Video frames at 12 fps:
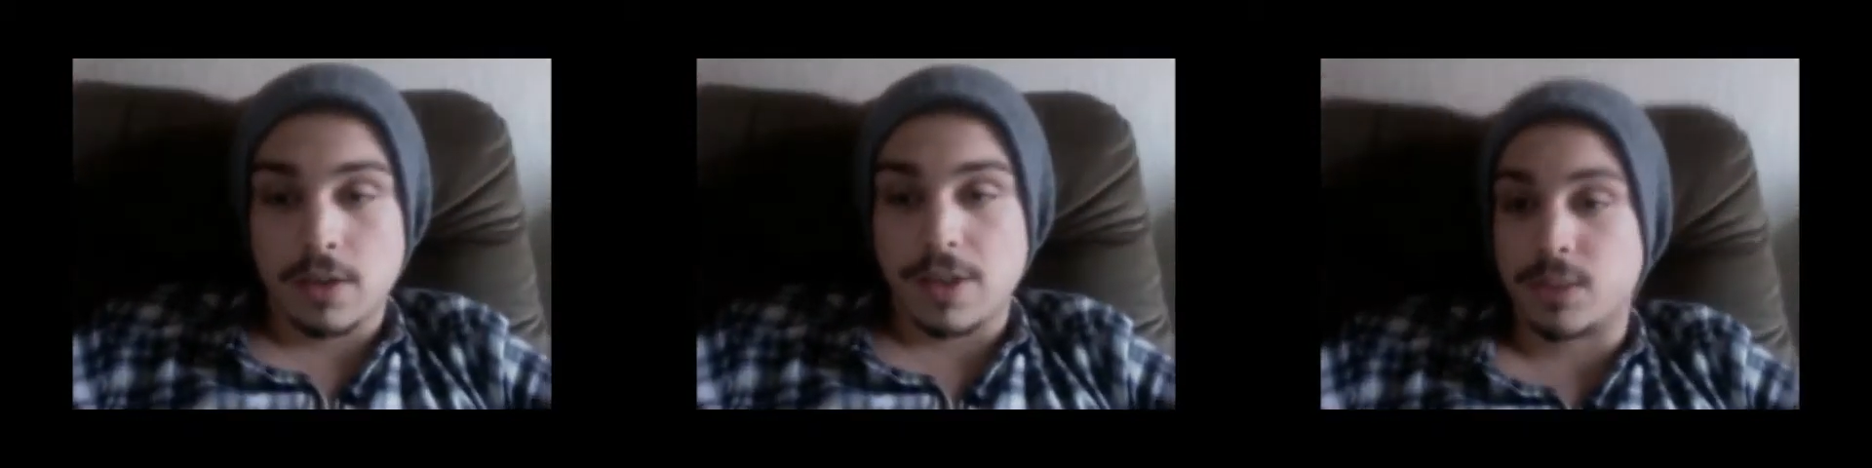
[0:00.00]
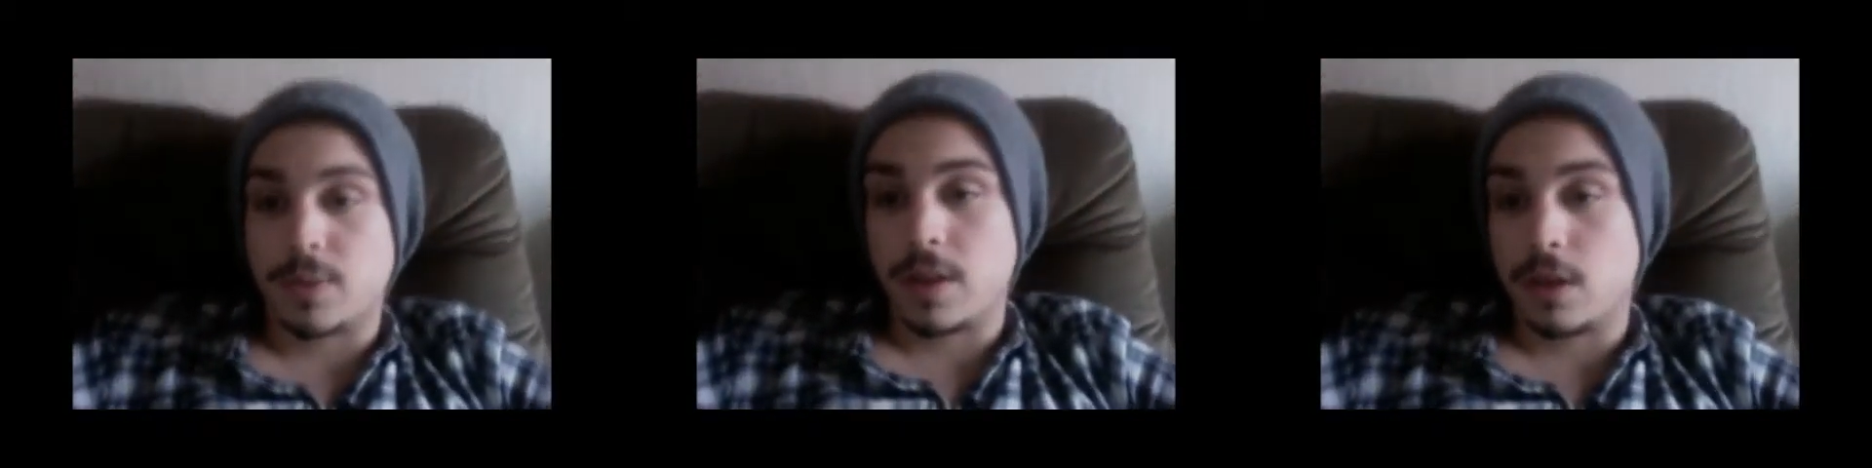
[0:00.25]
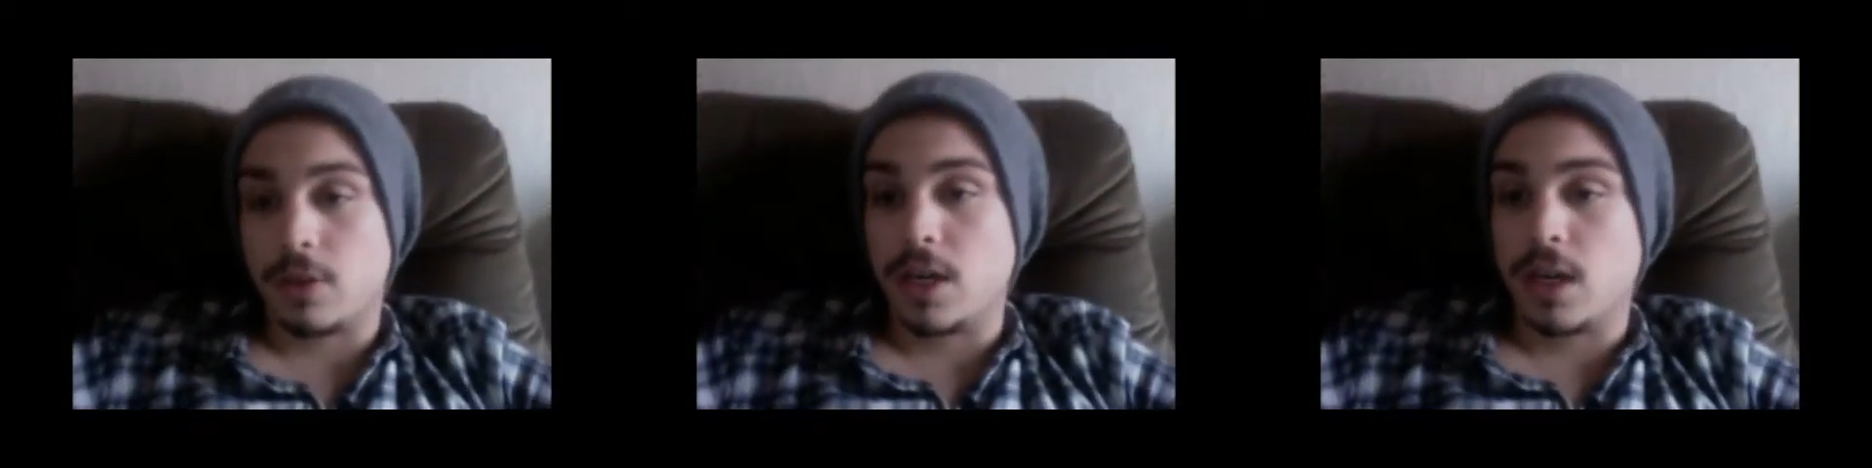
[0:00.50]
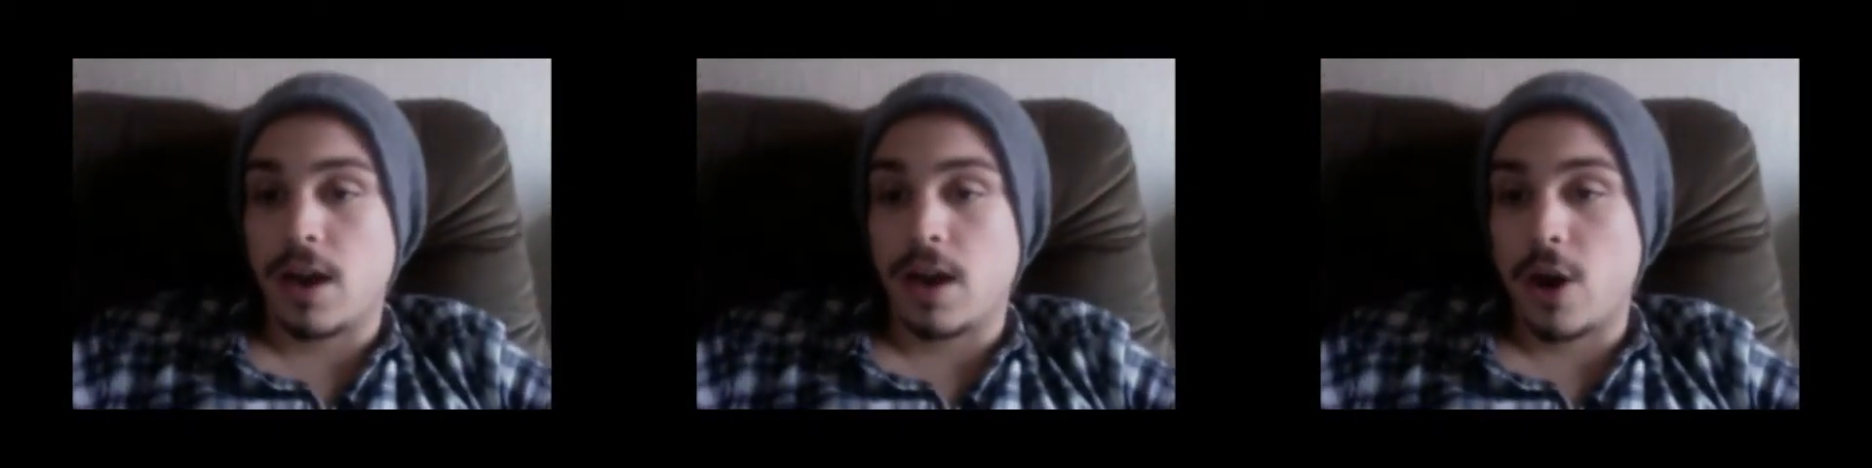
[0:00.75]
to be
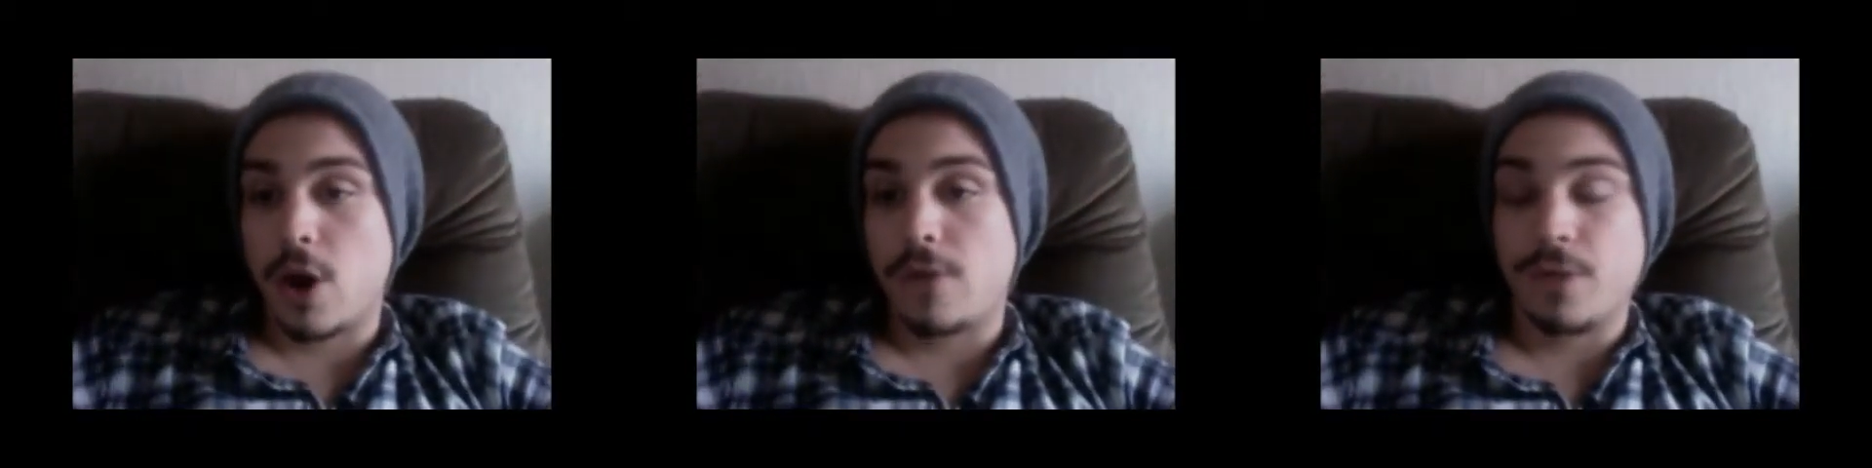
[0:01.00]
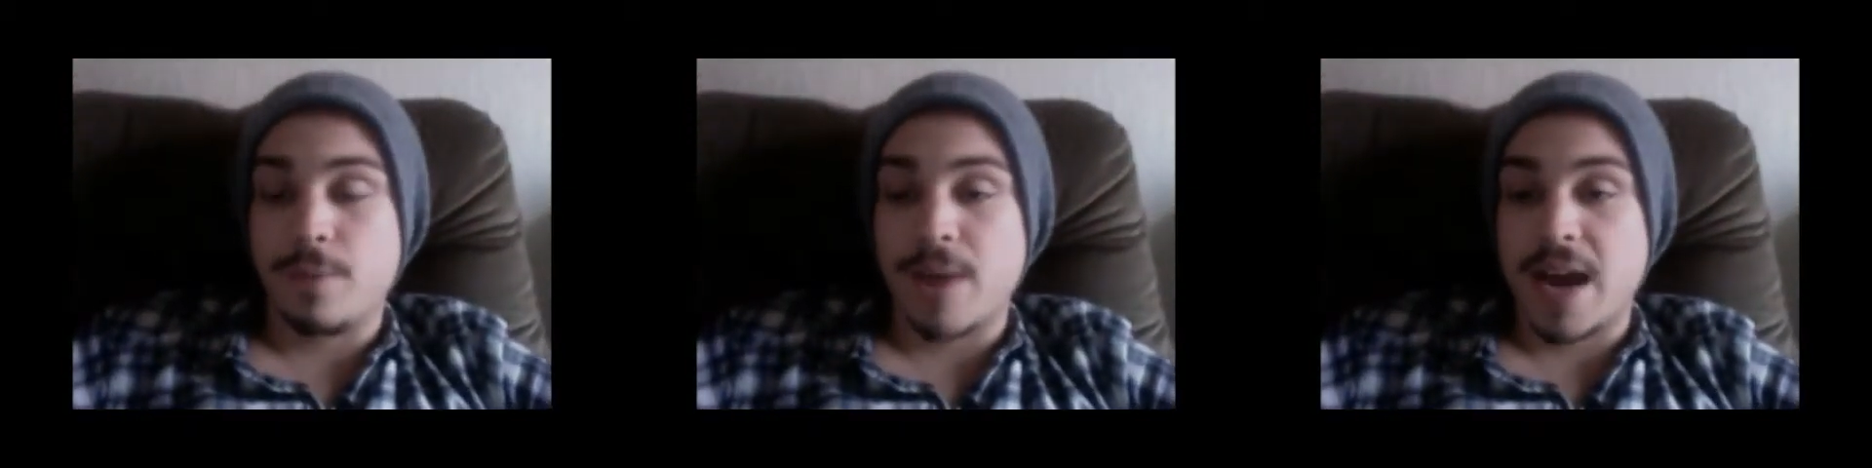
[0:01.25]
behind the model is